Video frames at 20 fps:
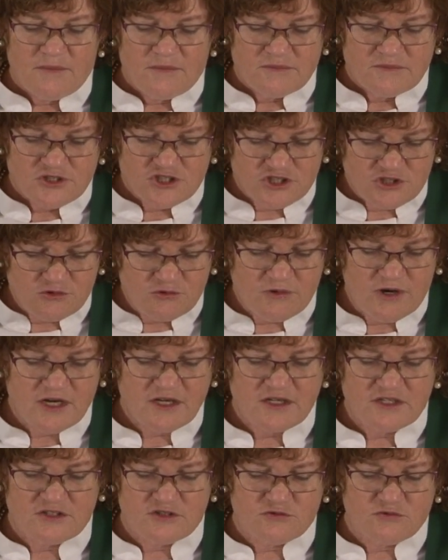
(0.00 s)
She
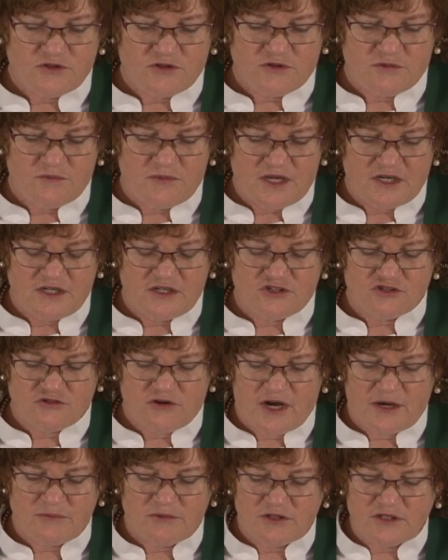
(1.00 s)
reckons with the many
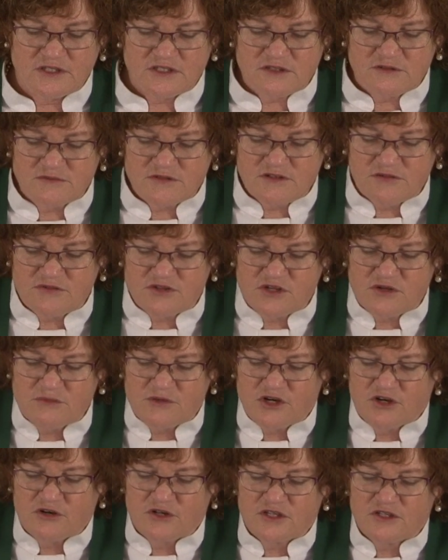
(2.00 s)
tribalisms of the
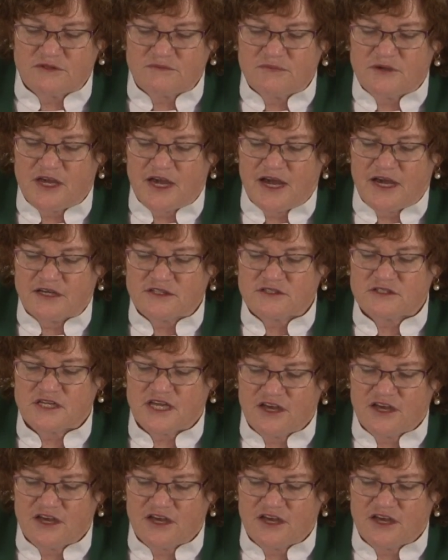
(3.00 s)
American past,